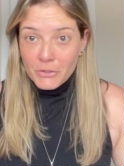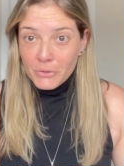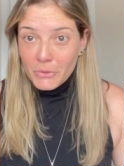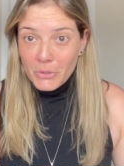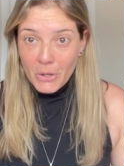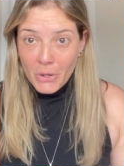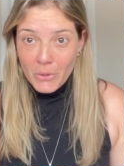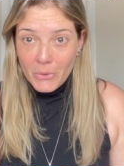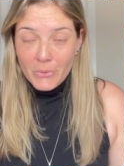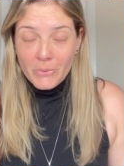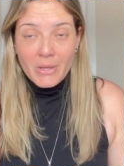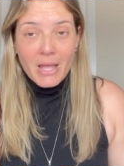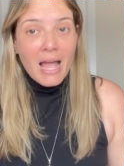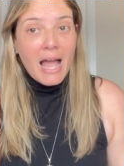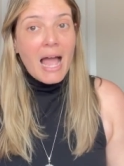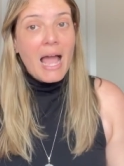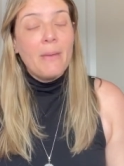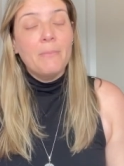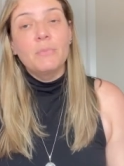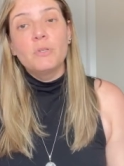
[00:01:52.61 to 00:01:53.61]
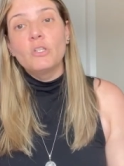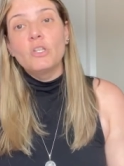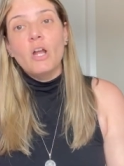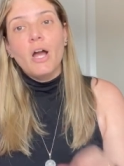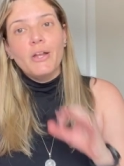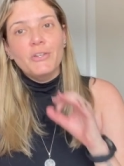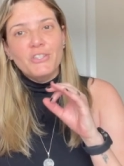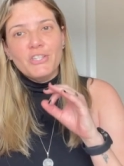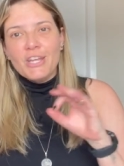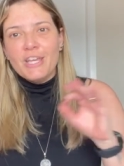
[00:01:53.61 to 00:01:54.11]
you know, I'm
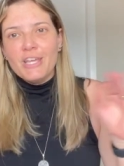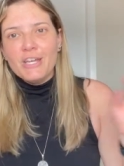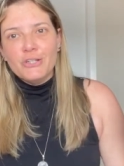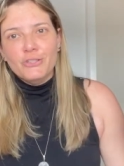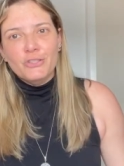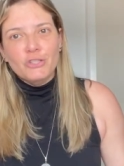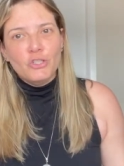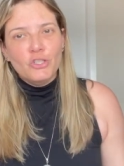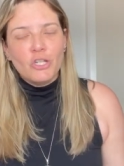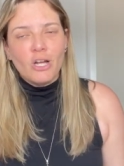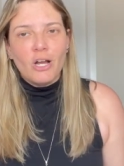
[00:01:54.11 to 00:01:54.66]
not here to